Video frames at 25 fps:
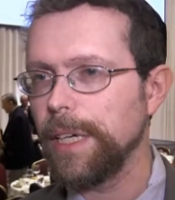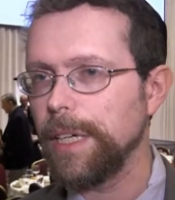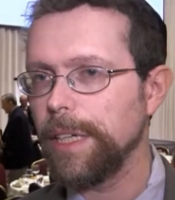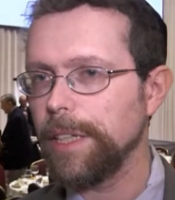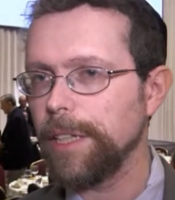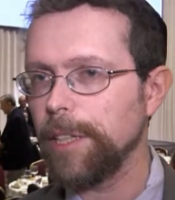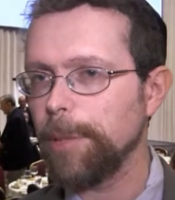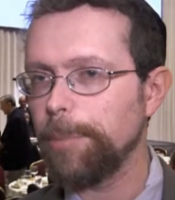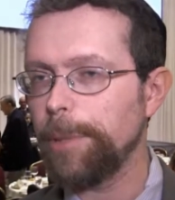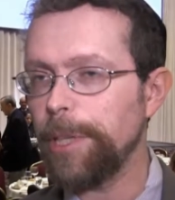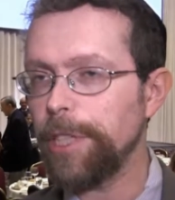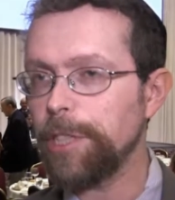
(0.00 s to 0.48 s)

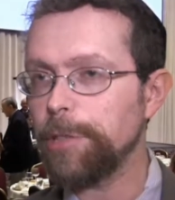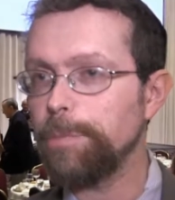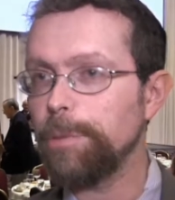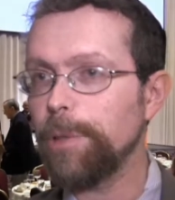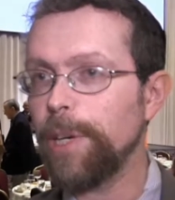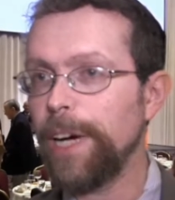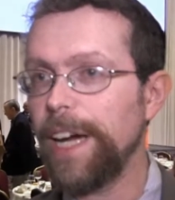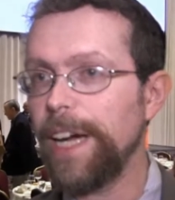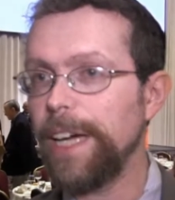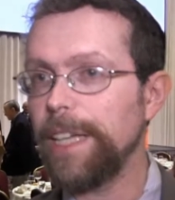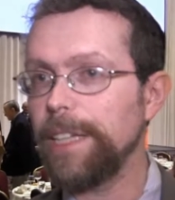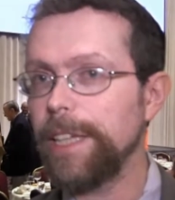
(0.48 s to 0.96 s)
The peace
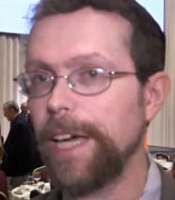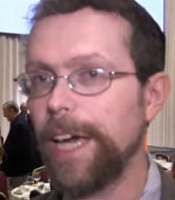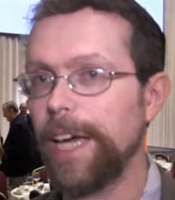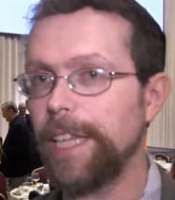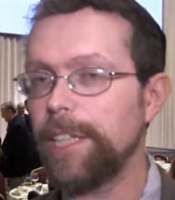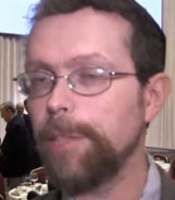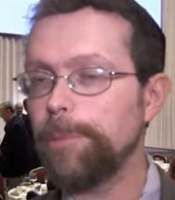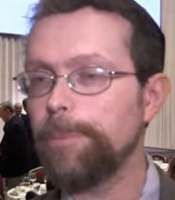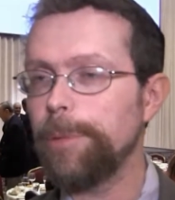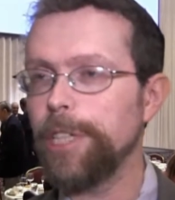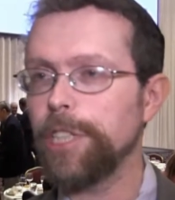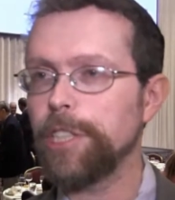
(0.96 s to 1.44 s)
plan,
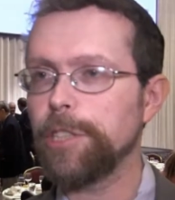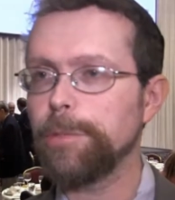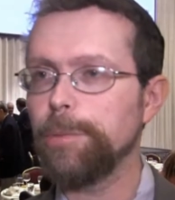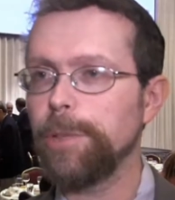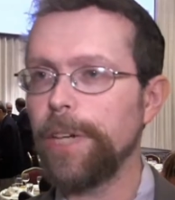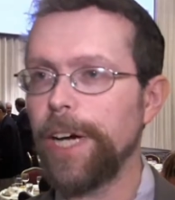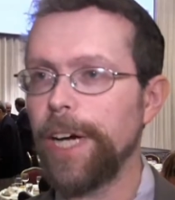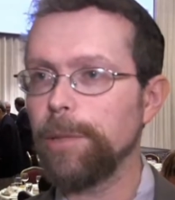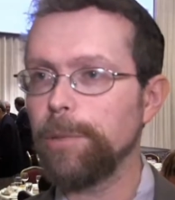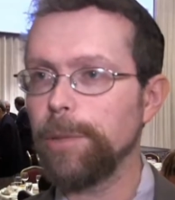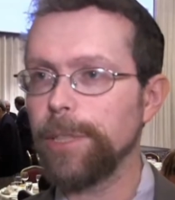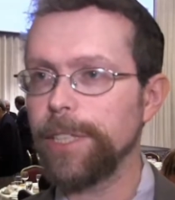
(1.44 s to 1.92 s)
any peace
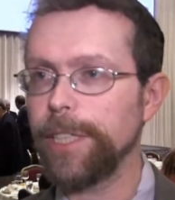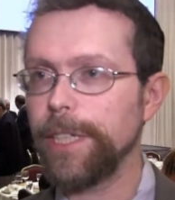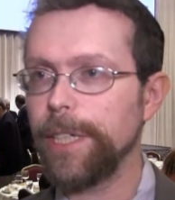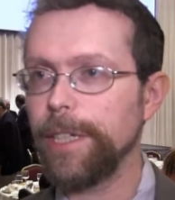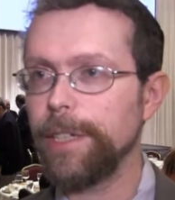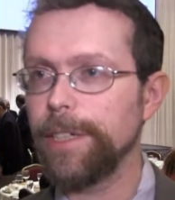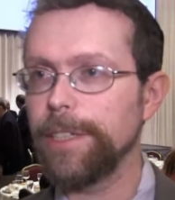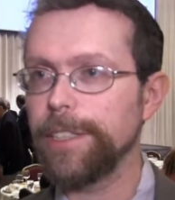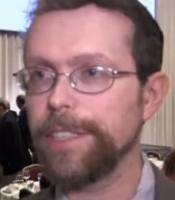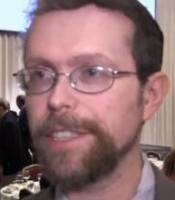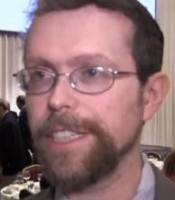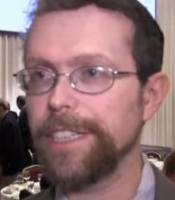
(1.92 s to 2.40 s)
plan with
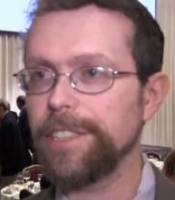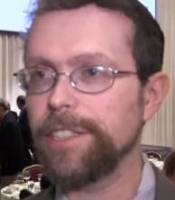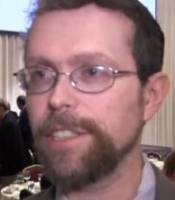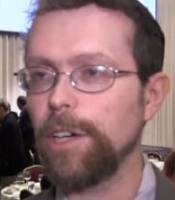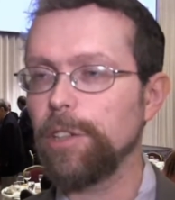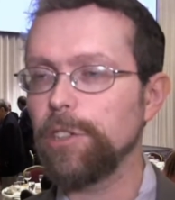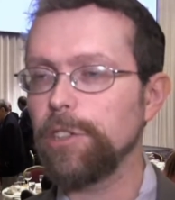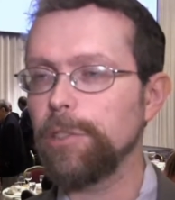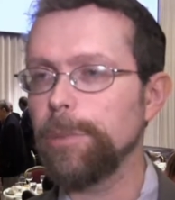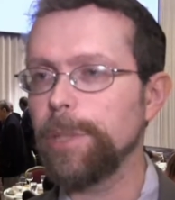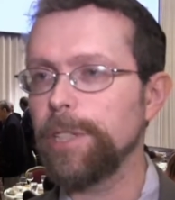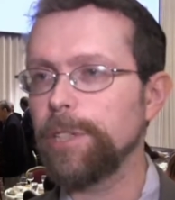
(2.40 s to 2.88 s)
terrorists is
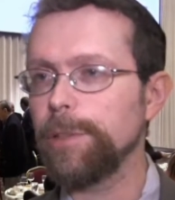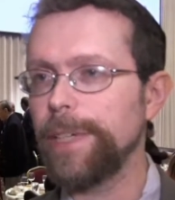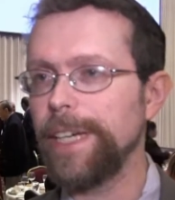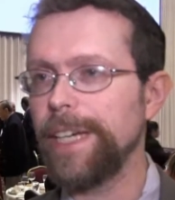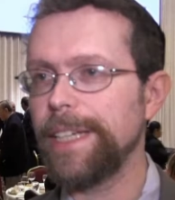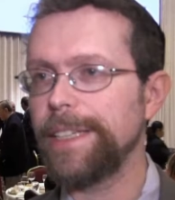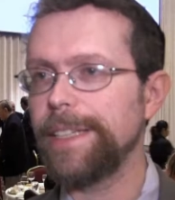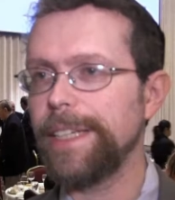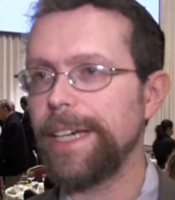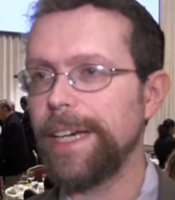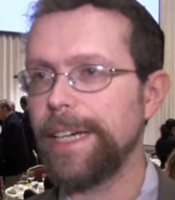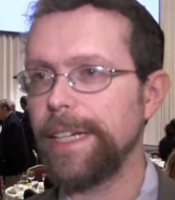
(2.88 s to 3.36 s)
ultimately
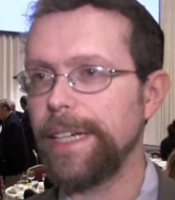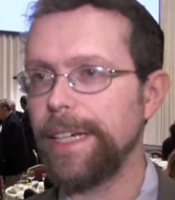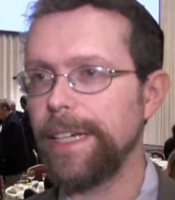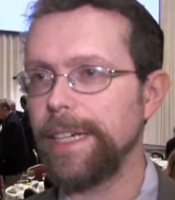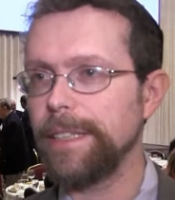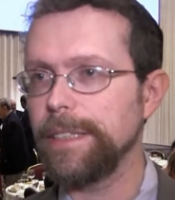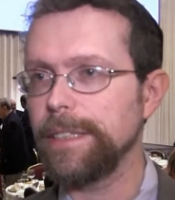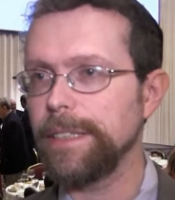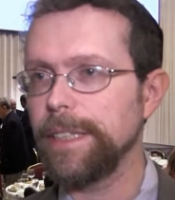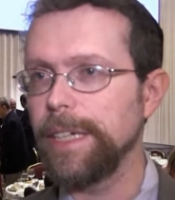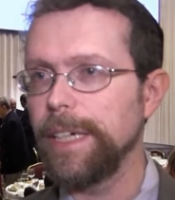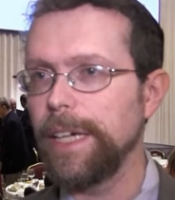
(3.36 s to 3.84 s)
a dead
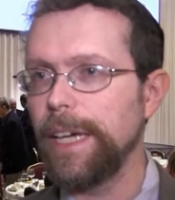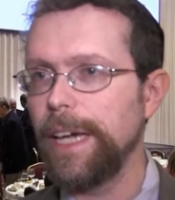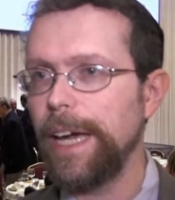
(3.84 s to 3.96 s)
end.